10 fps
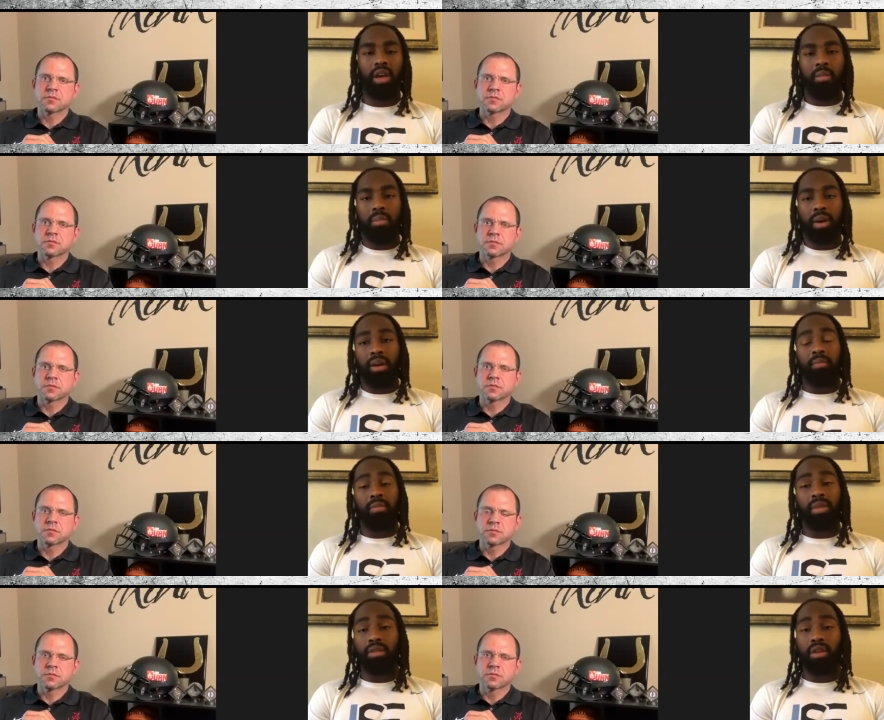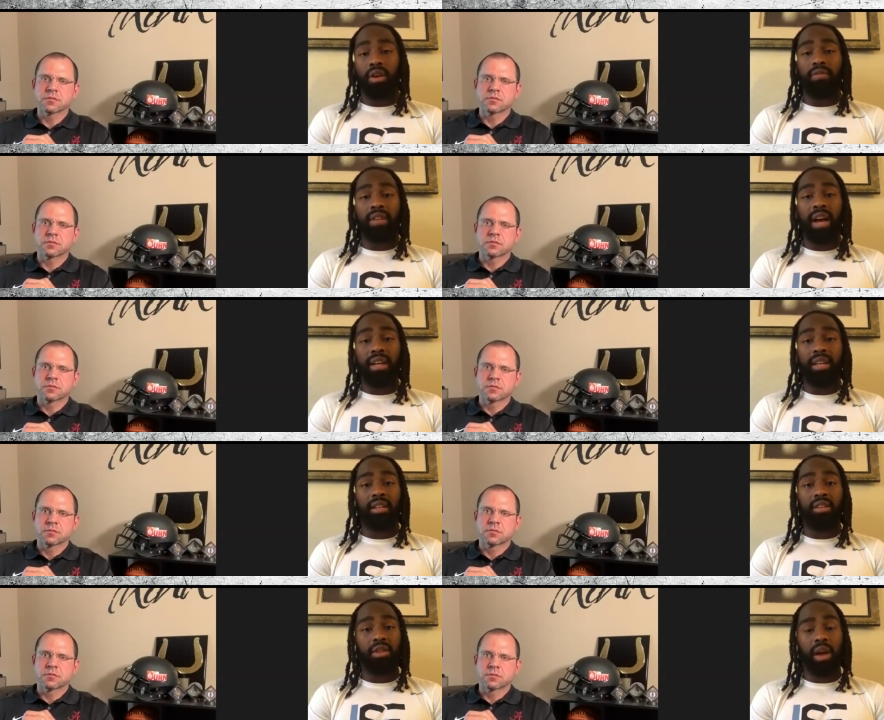Speaker 1: But you know, if not,
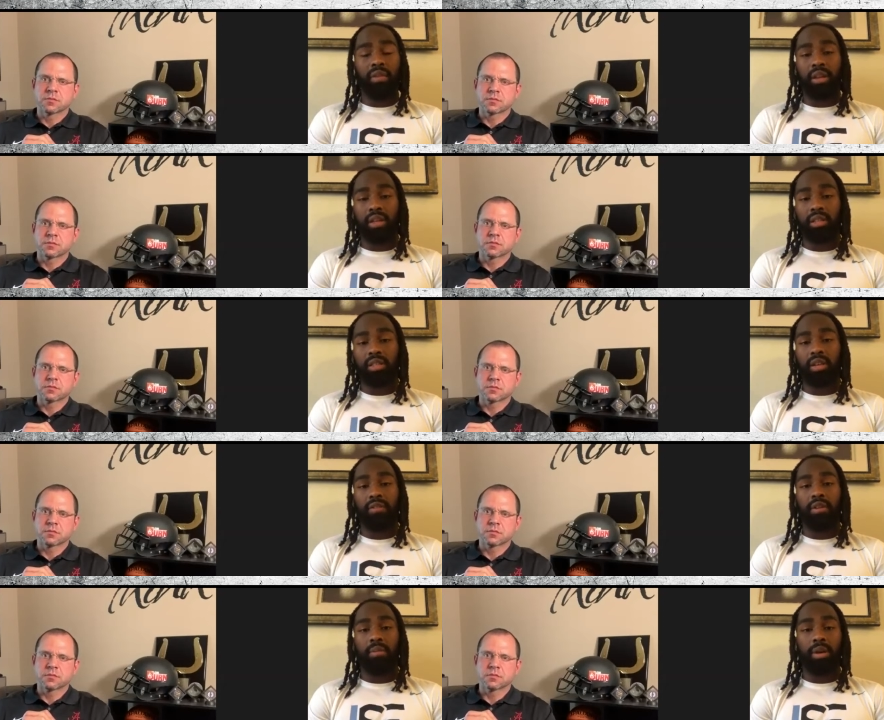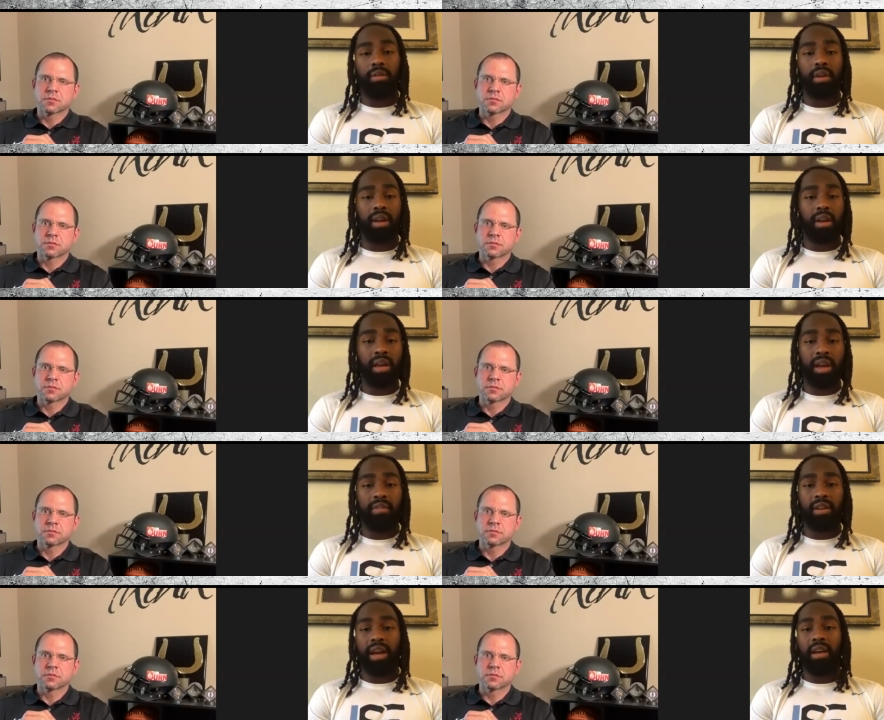then you have to look yourself in the mirror every
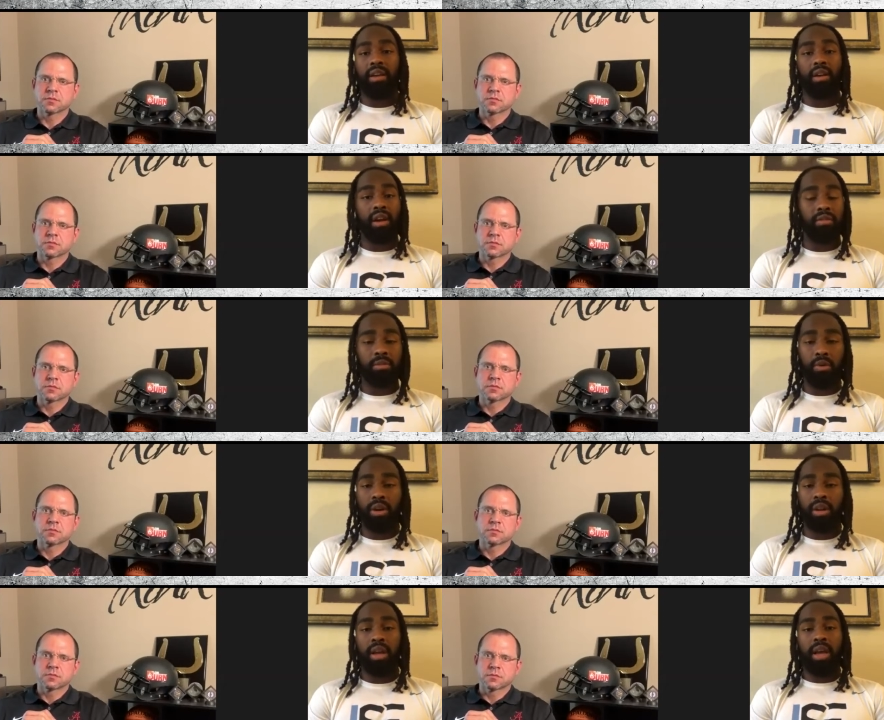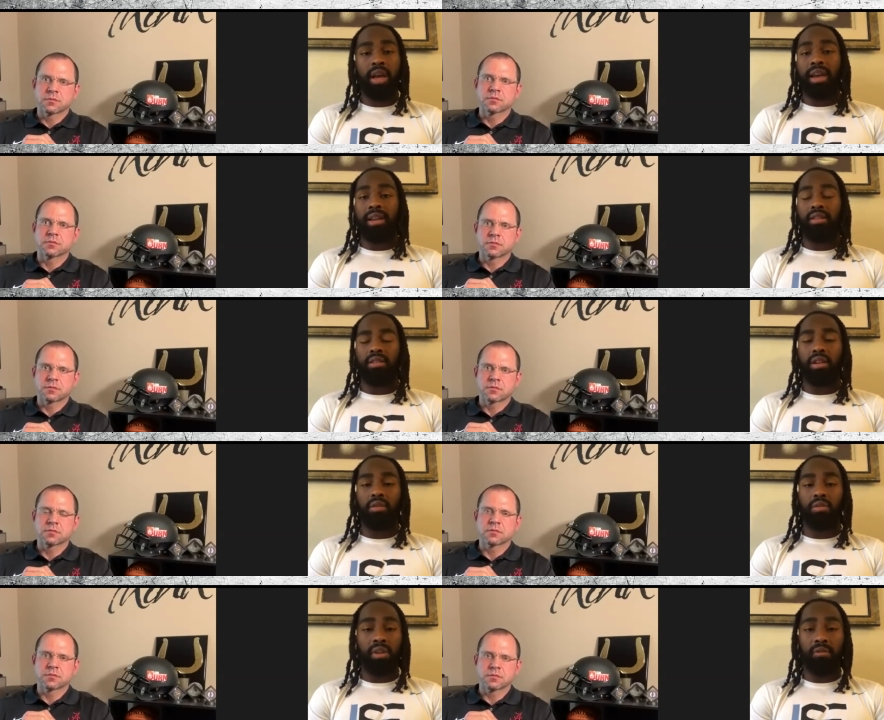night or every morning and, you know,
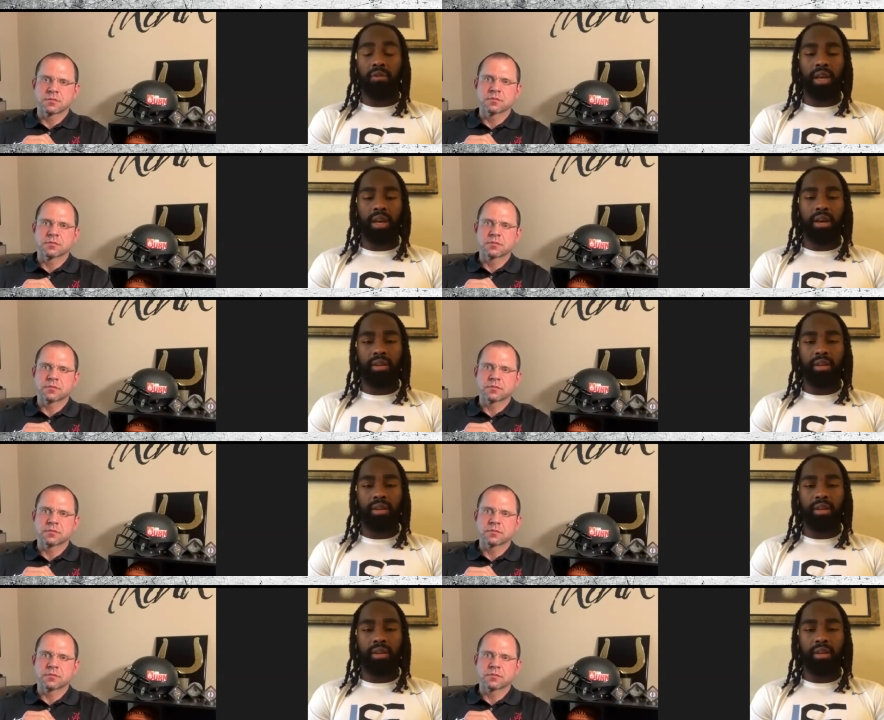live with that.